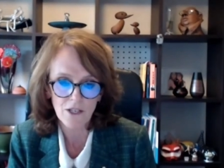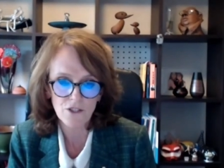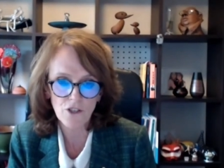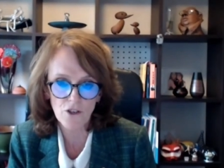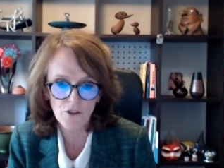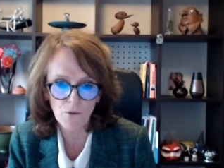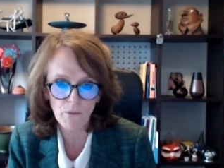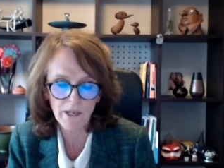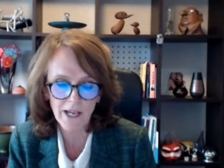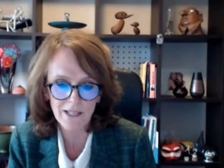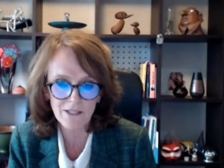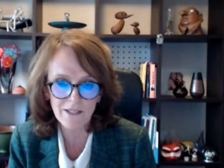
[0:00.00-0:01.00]
so that we
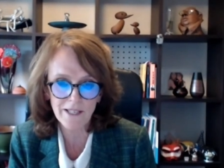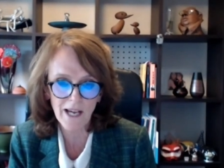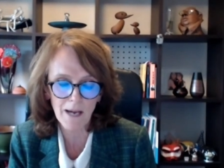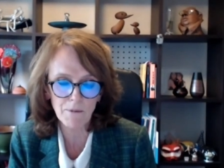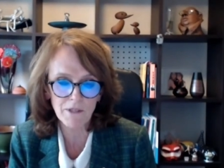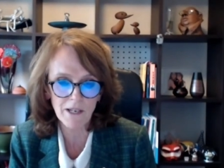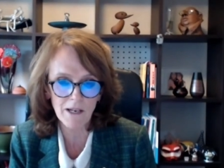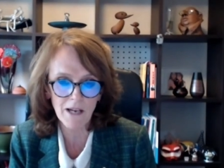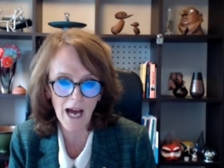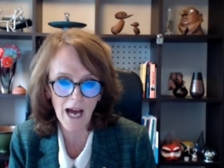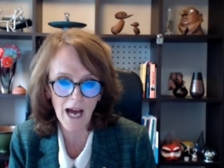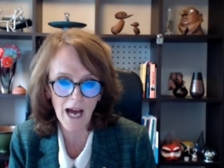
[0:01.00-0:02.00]
actually are able to
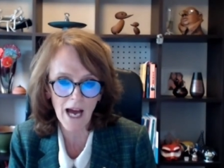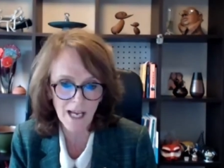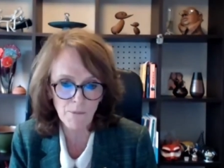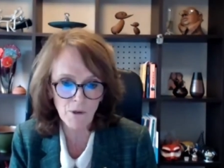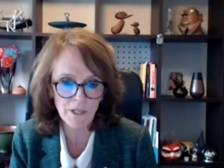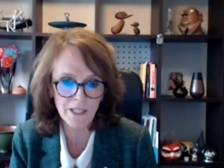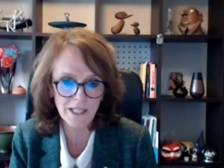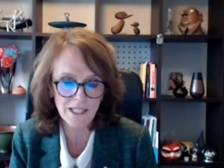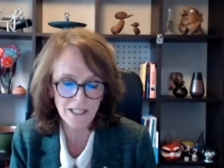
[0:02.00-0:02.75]
understand what it is,